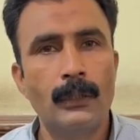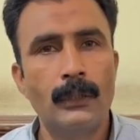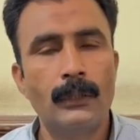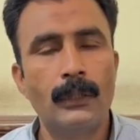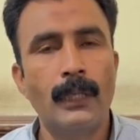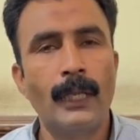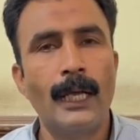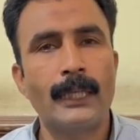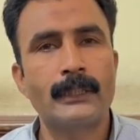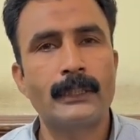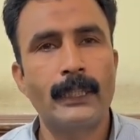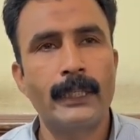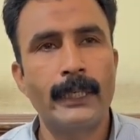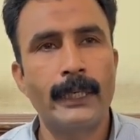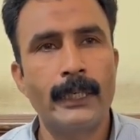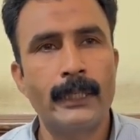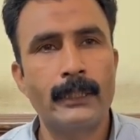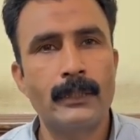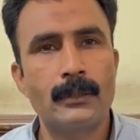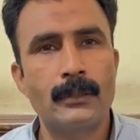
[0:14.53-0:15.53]
lecture
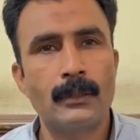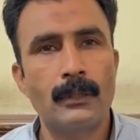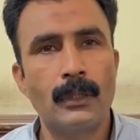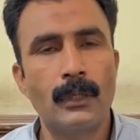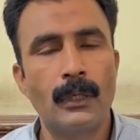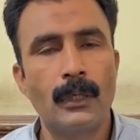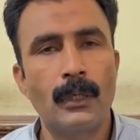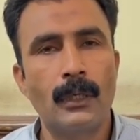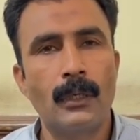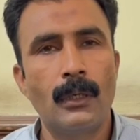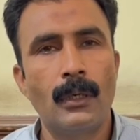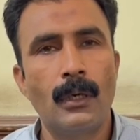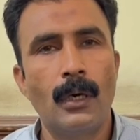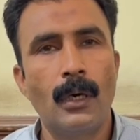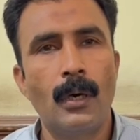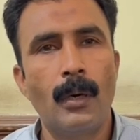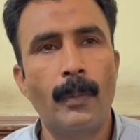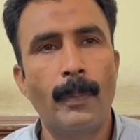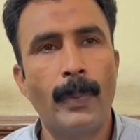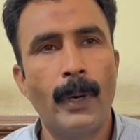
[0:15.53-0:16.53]

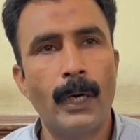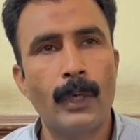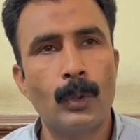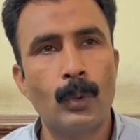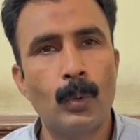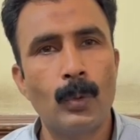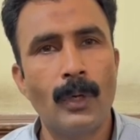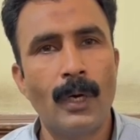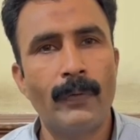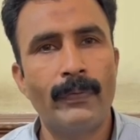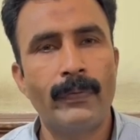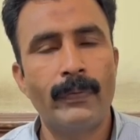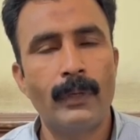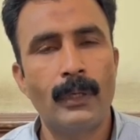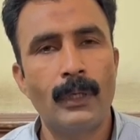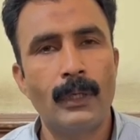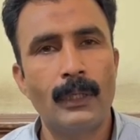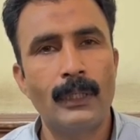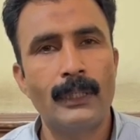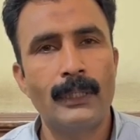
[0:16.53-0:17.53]
8, part 2 of
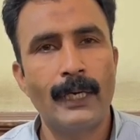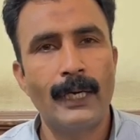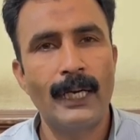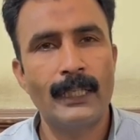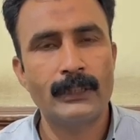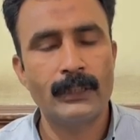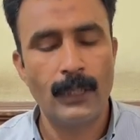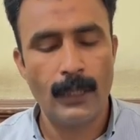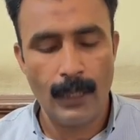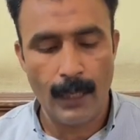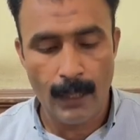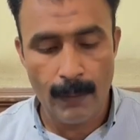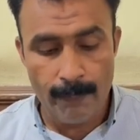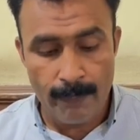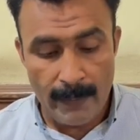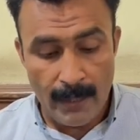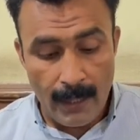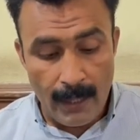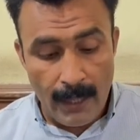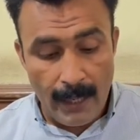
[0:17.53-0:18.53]
international law.
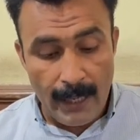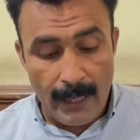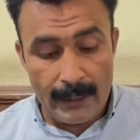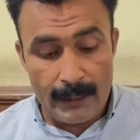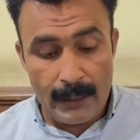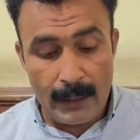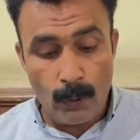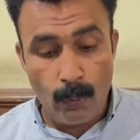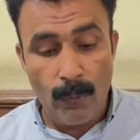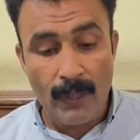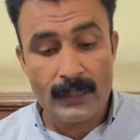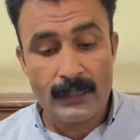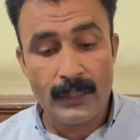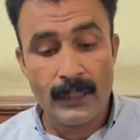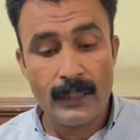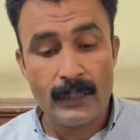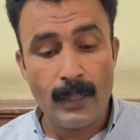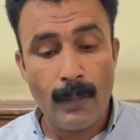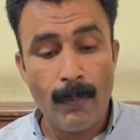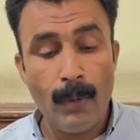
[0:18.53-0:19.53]
And the question
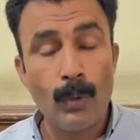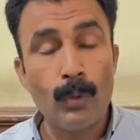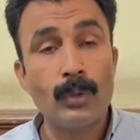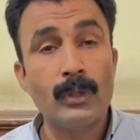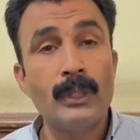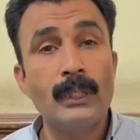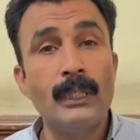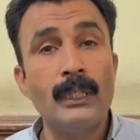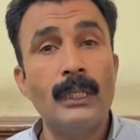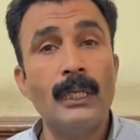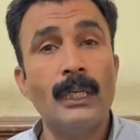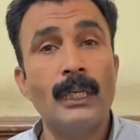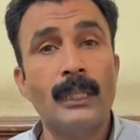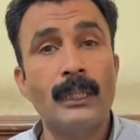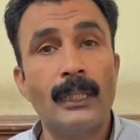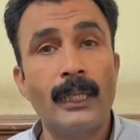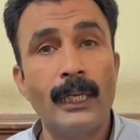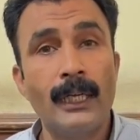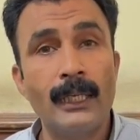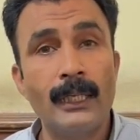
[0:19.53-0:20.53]
is about the
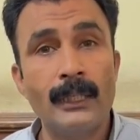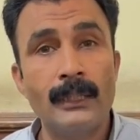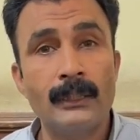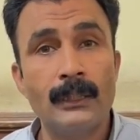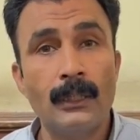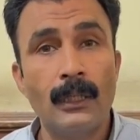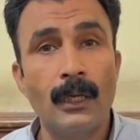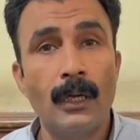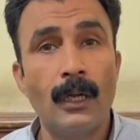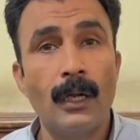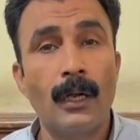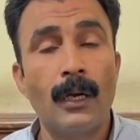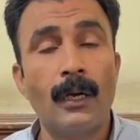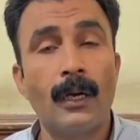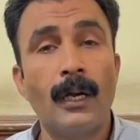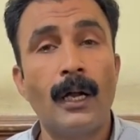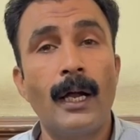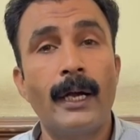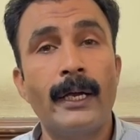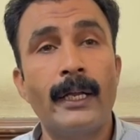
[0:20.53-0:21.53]
theories
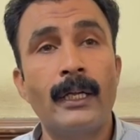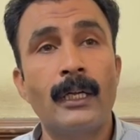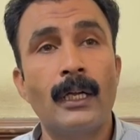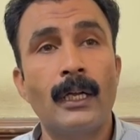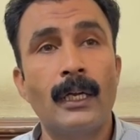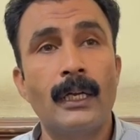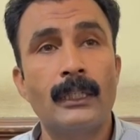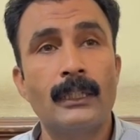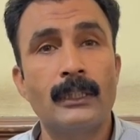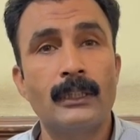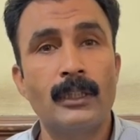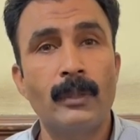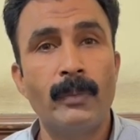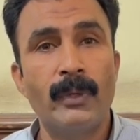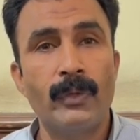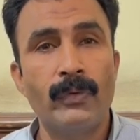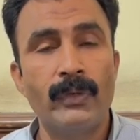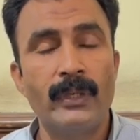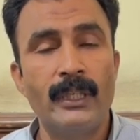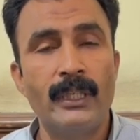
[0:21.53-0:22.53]
regarding relationship
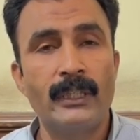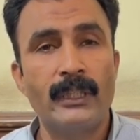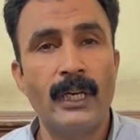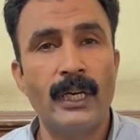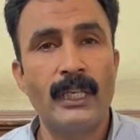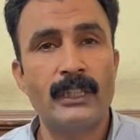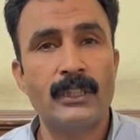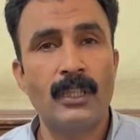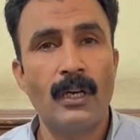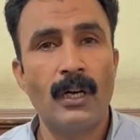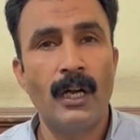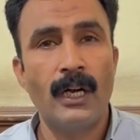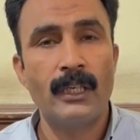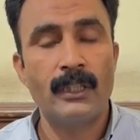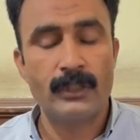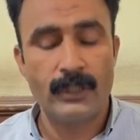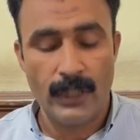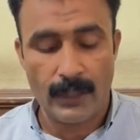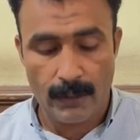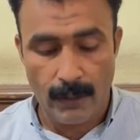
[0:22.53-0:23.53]
between international law and
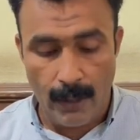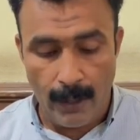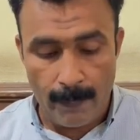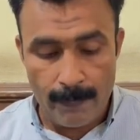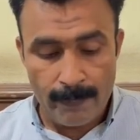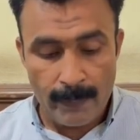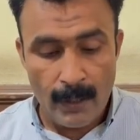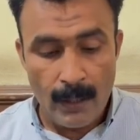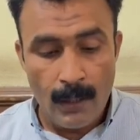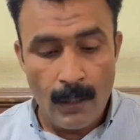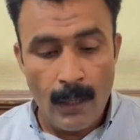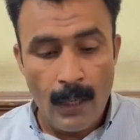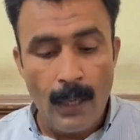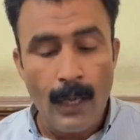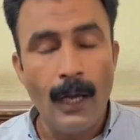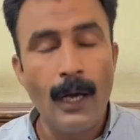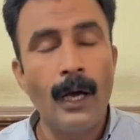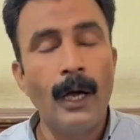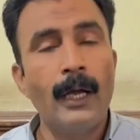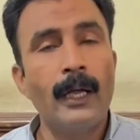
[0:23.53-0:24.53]
state law.
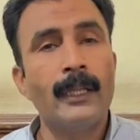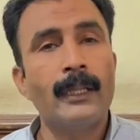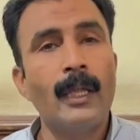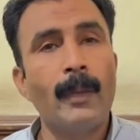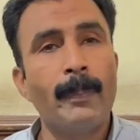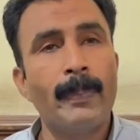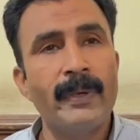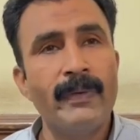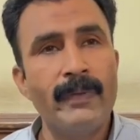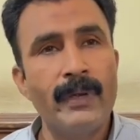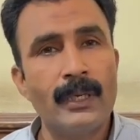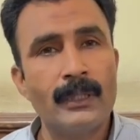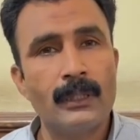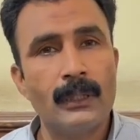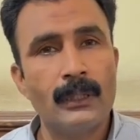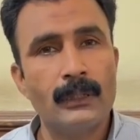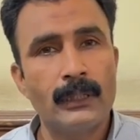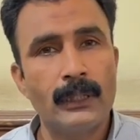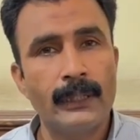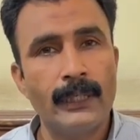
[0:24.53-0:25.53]
In the previous
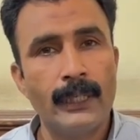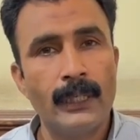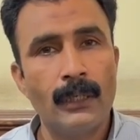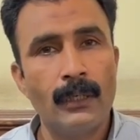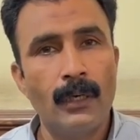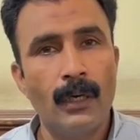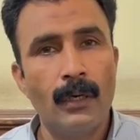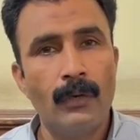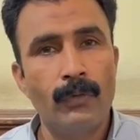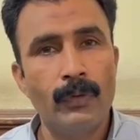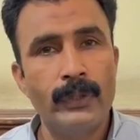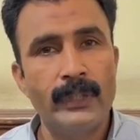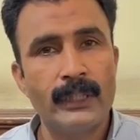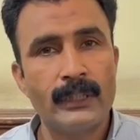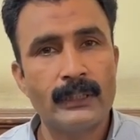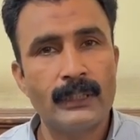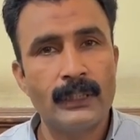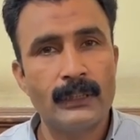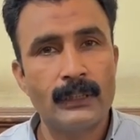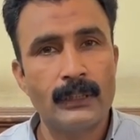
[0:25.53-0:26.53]
sitting, we
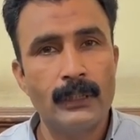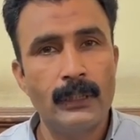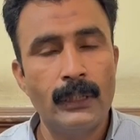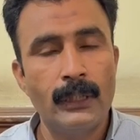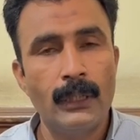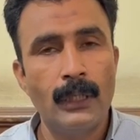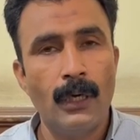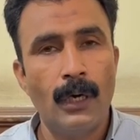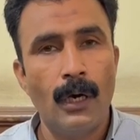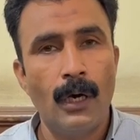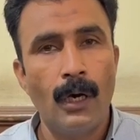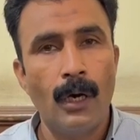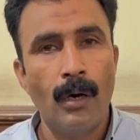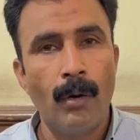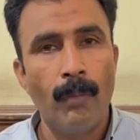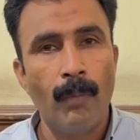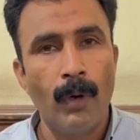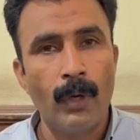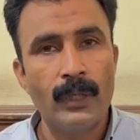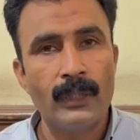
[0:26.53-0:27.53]
discussed the
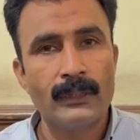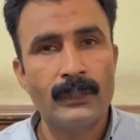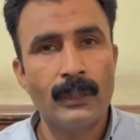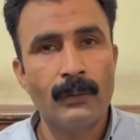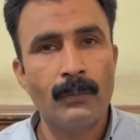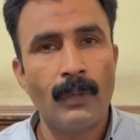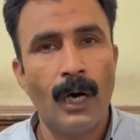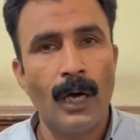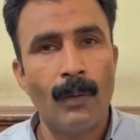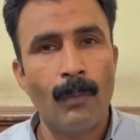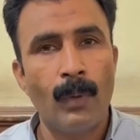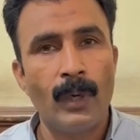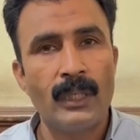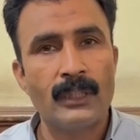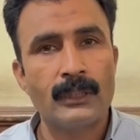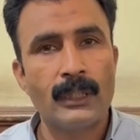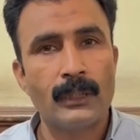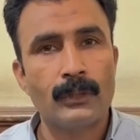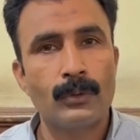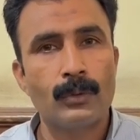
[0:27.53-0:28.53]
monism or
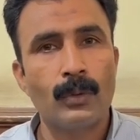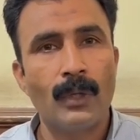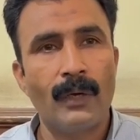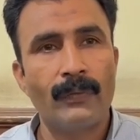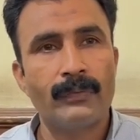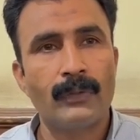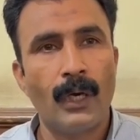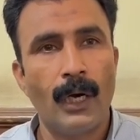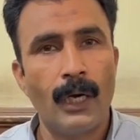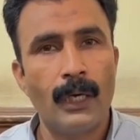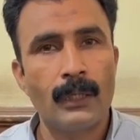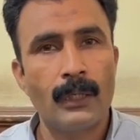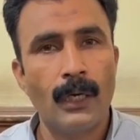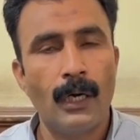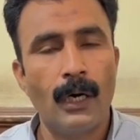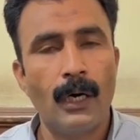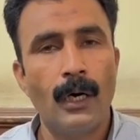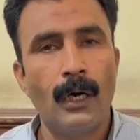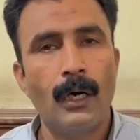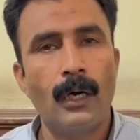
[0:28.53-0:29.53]
monistic school of thought
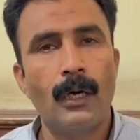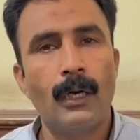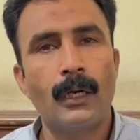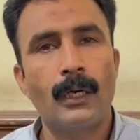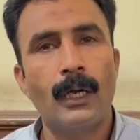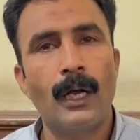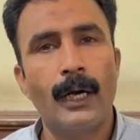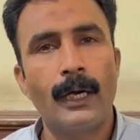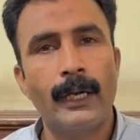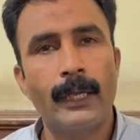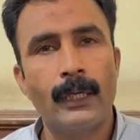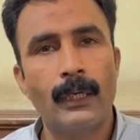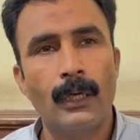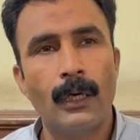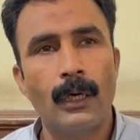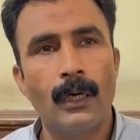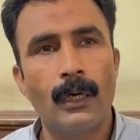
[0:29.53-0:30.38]
regarding